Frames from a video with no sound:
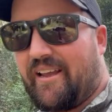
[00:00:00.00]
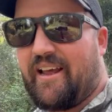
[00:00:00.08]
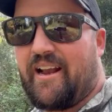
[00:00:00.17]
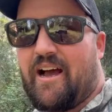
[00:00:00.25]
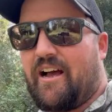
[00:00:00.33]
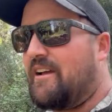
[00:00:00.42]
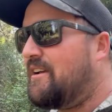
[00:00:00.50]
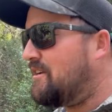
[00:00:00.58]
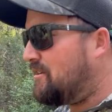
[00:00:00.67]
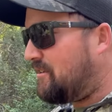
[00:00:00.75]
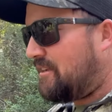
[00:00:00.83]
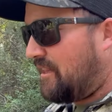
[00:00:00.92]
And
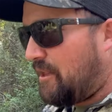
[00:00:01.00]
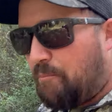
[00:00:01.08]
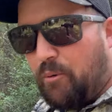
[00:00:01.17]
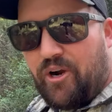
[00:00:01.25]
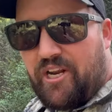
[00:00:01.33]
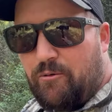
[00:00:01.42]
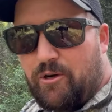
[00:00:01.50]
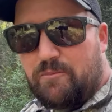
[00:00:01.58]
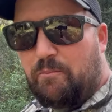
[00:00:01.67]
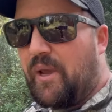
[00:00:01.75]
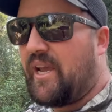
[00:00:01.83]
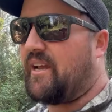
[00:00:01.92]
the body was
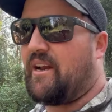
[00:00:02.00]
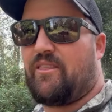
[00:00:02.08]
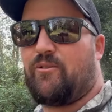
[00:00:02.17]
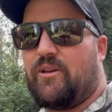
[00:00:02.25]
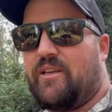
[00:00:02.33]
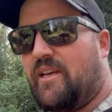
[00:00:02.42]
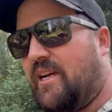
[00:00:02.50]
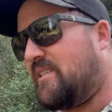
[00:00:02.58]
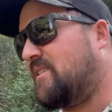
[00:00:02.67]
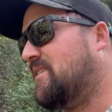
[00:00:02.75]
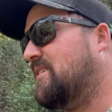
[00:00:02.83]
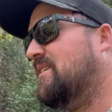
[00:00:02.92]
big, and I thought,
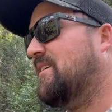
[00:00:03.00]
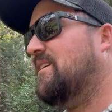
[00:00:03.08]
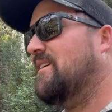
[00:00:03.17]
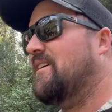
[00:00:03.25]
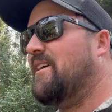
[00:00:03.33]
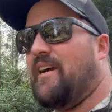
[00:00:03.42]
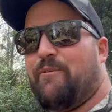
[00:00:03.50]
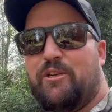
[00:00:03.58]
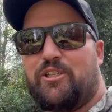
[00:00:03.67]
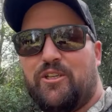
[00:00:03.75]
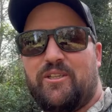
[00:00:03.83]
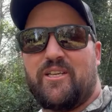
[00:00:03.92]
yes. And we
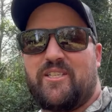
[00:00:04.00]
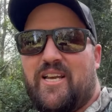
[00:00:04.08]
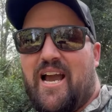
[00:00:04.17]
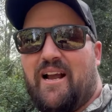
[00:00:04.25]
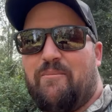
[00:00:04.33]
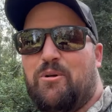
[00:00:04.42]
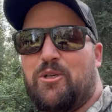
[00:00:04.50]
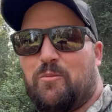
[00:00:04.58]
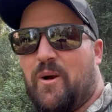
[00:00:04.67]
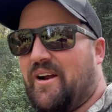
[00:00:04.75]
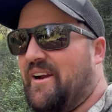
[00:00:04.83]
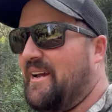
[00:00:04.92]
shoot this young
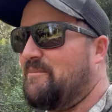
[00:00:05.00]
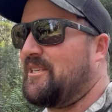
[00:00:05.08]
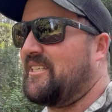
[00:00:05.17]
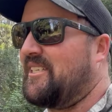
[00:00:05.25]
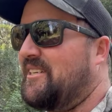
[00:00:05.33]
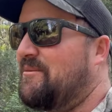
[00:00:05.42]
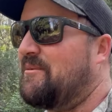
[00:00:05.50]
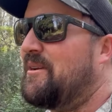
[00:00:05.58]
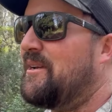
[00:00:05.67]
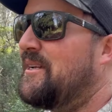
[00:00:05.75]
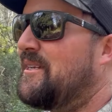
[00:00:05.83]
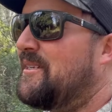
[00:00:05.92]
bushbuck ram. So I said
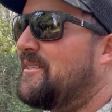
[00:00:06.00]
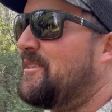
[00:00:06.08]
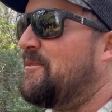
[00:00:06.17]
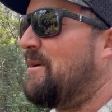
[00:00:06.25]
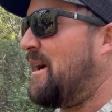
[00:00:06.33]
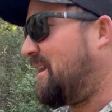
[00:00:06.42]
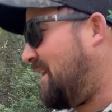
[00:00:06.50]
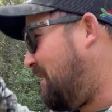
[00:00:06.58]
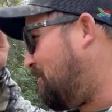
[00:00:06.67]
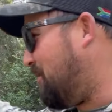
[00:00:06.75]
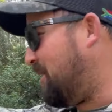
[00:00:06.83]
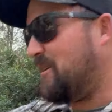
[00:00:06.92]
to Mark, no,
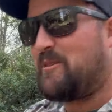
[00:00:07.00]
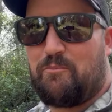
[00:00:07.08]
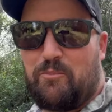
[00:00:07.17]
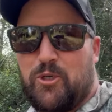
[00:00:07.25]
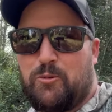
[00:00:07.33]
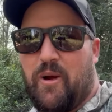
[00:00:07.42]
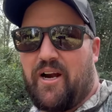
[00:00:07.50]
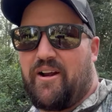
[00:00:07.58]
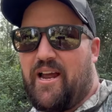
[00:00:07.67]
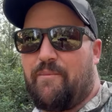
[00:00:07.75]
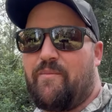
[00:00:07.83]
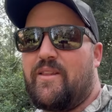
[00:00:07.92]
don't worry, it's bushbuck
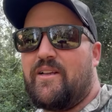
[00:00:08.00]
ram.